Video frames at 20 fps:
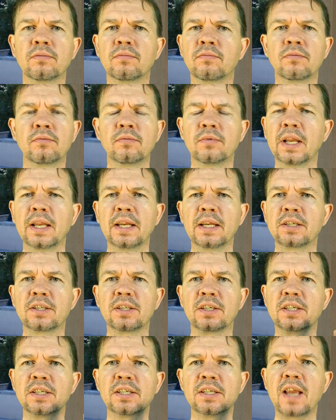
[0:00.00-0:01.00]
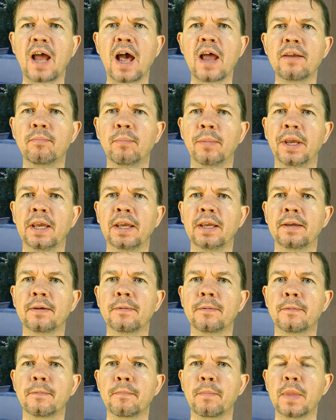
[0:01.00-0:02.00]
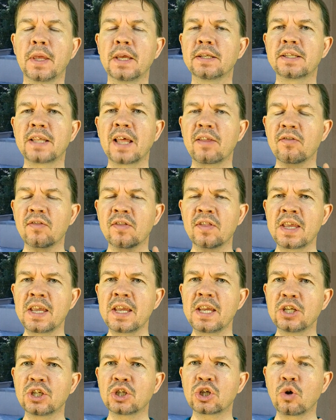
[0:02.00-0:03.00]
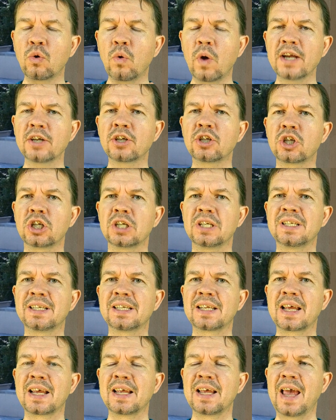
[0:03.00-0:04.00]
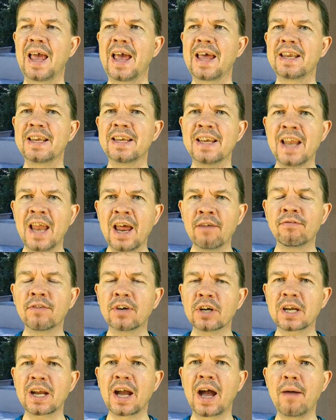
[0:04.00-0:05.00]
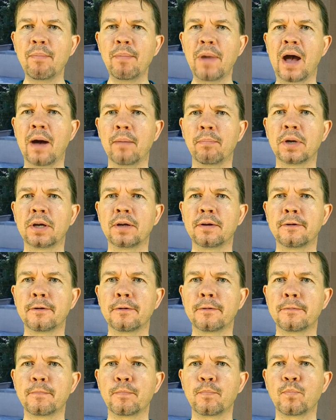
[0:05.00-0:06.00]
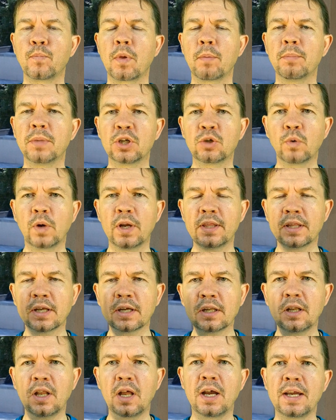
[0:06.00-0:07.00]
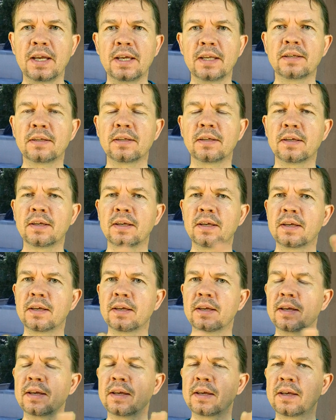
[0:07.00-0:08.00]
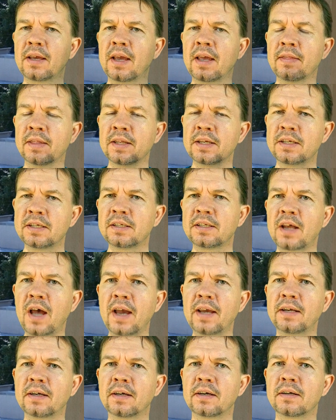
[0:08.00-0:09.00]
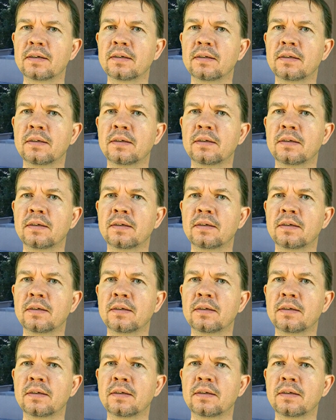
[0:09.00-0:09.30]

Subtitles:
really stun me is that these questions had never come up between the client and the designer.